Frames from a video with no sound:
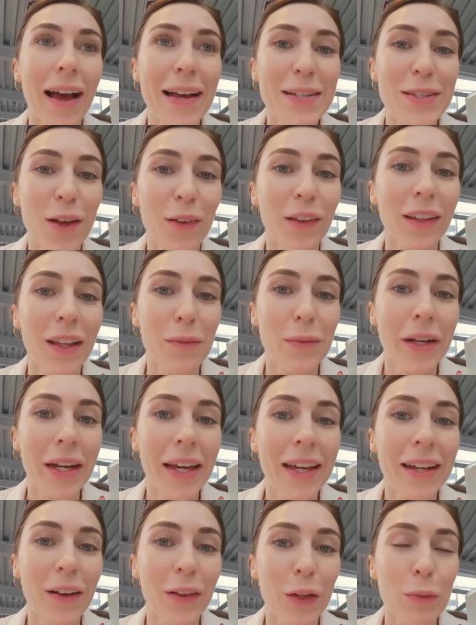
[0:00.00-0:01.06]
saw the
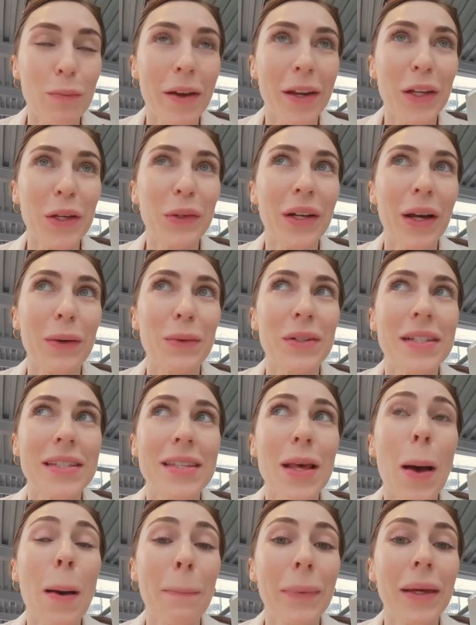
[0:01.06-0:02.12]
lemonade on their menu and I was
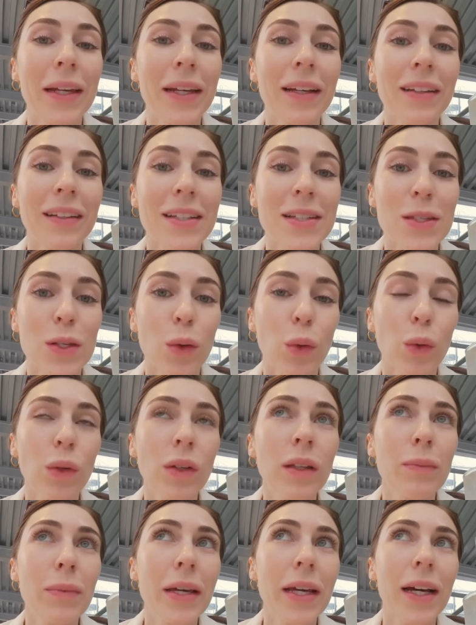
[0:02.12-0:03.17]
immediately
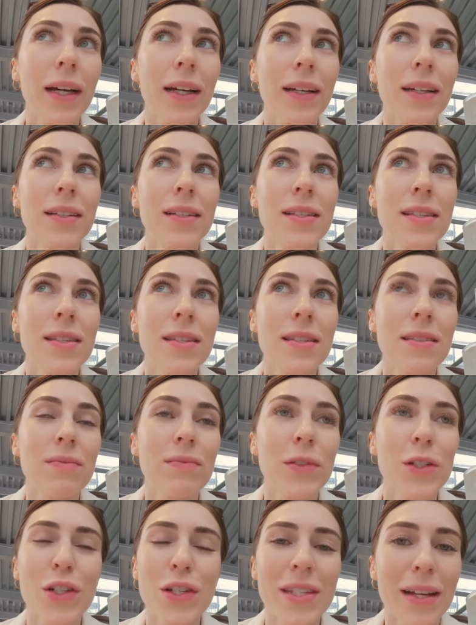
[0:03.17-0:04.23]
sold because
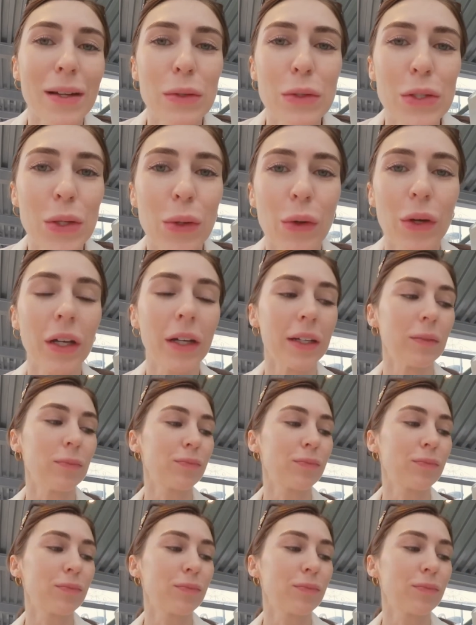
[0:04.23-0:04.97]
it just sounds so good.